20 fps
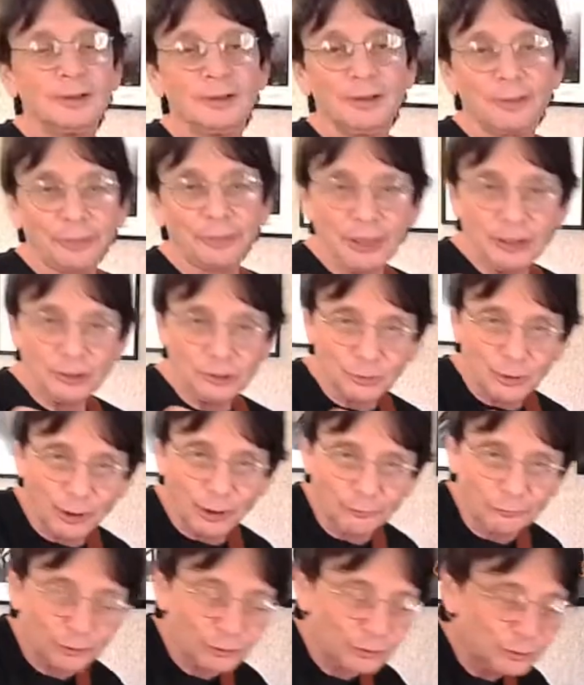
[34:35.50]
Thank you
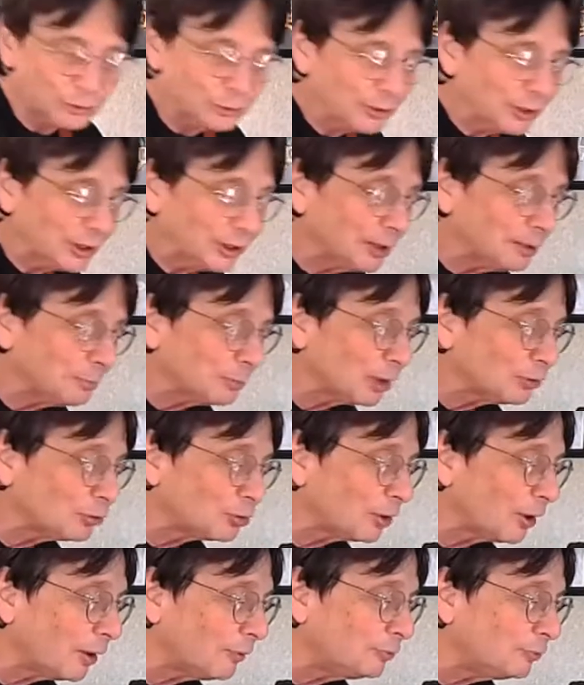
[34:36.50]
all for tuning in. Much
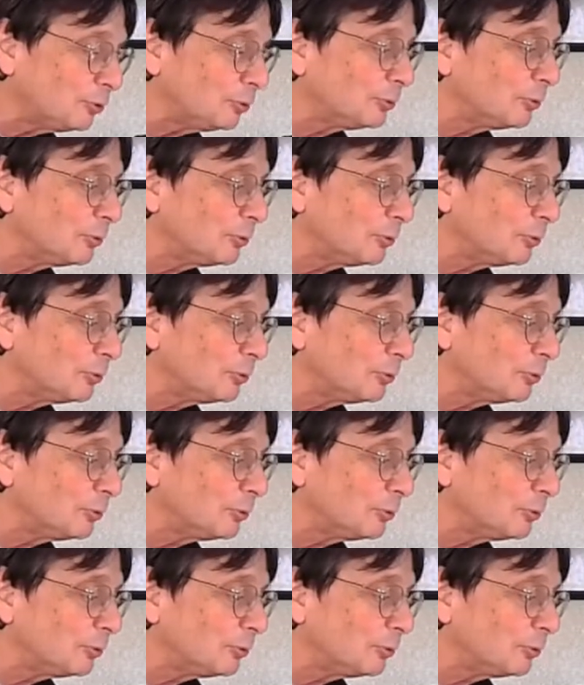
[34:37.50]
love to